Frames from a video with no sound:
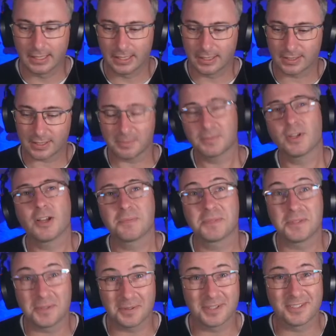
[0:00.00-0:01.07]
Sometimes
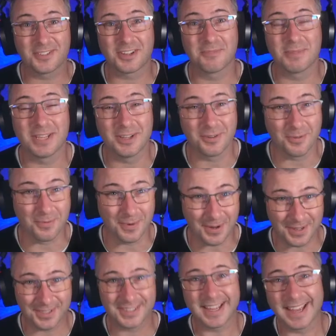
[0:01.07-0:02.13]
knowledge can be your
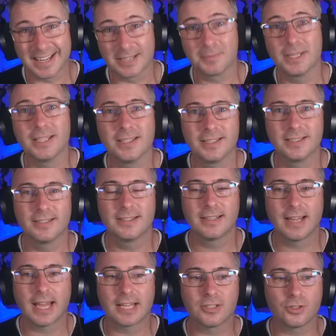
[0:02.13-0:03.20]
worst enemy,
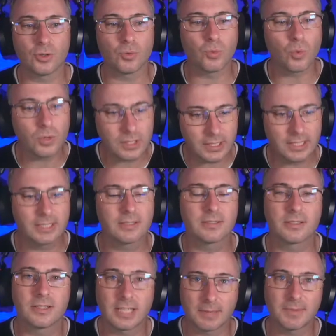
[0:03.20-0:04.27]
and you're wanting to
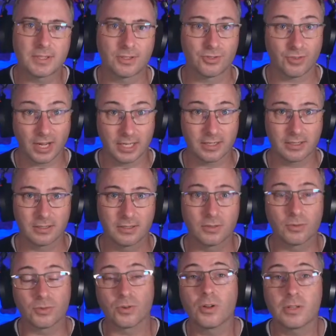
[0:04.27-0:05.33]
demonstrate your
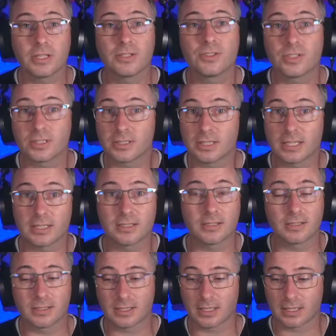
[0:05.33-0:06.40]
knowledge
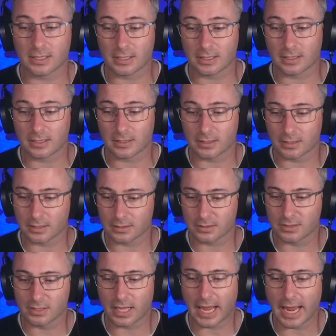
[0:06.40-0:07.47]
and
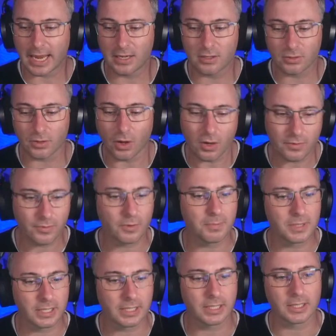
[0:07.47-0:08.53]
handle over a
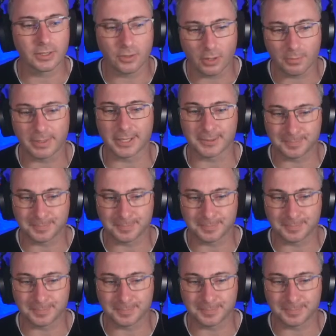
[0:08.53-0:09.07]
particular topic.